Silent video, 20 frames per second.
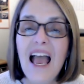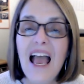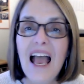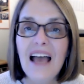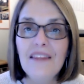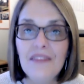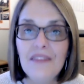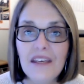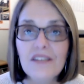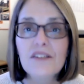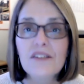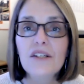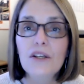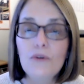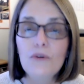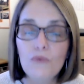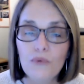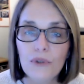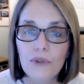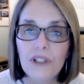And this can
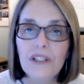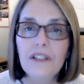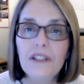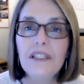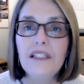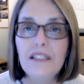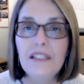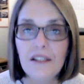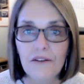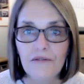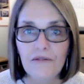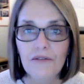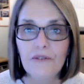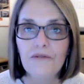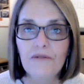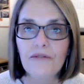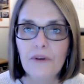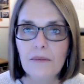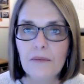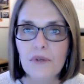really differ
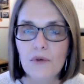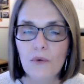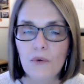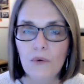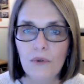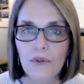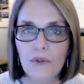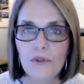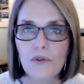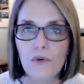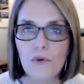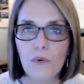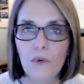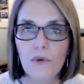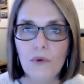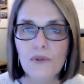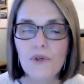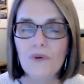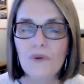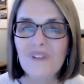from school to school.
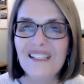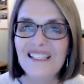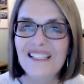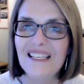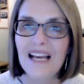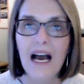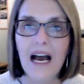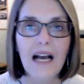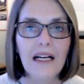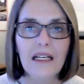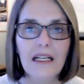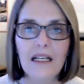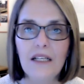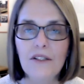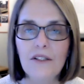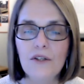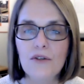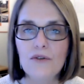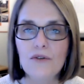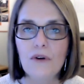So it's not cut
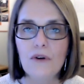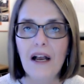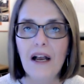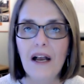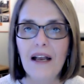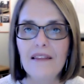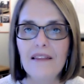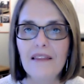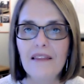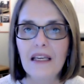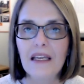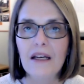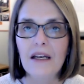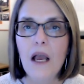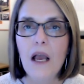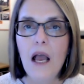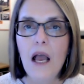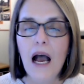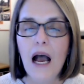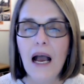and dry that
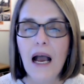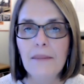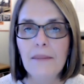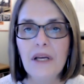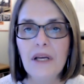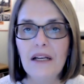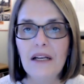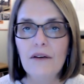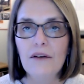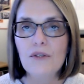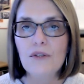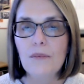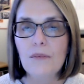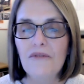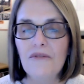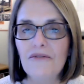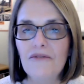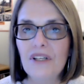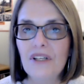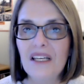I'm not eligible
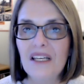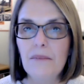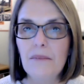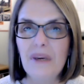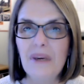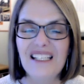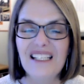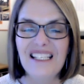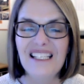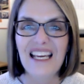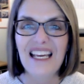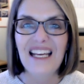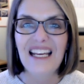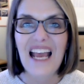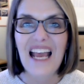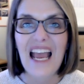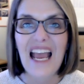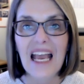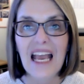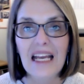for need-based aid
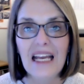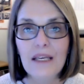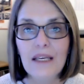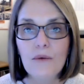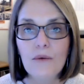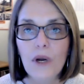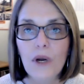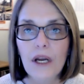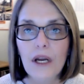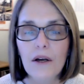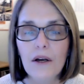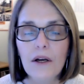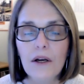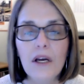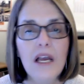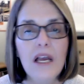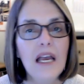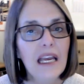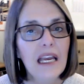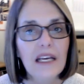anywhere.
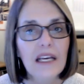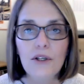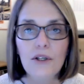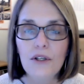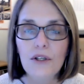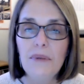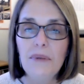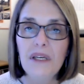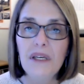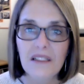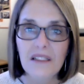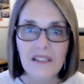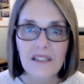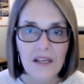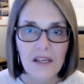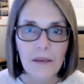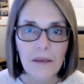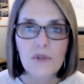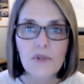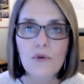It could be at
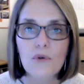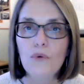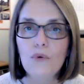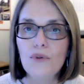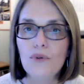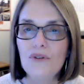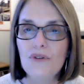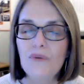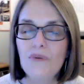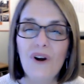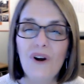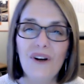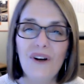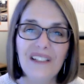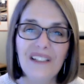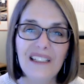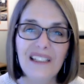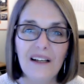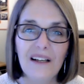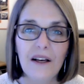some schools you are and
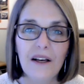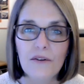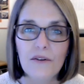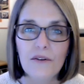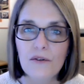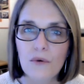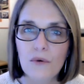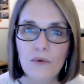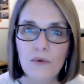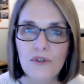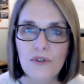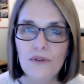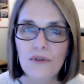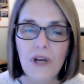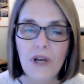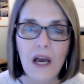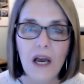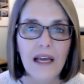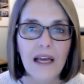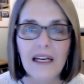at other schools you're
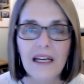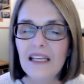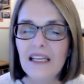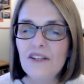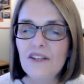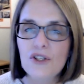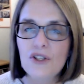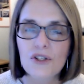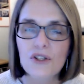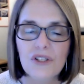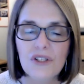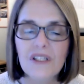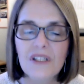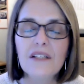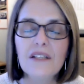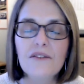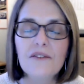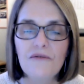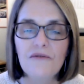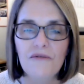not.
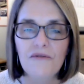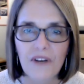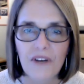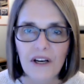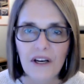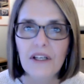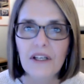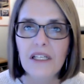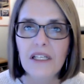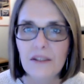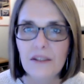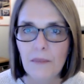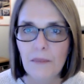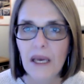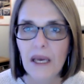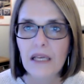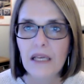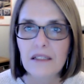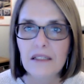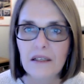It's very
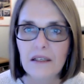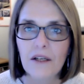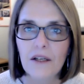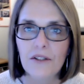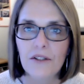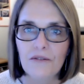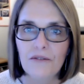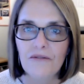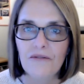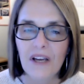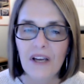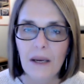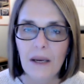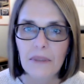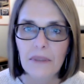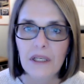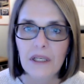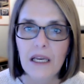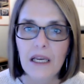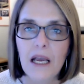dependent on your
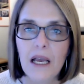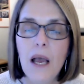family.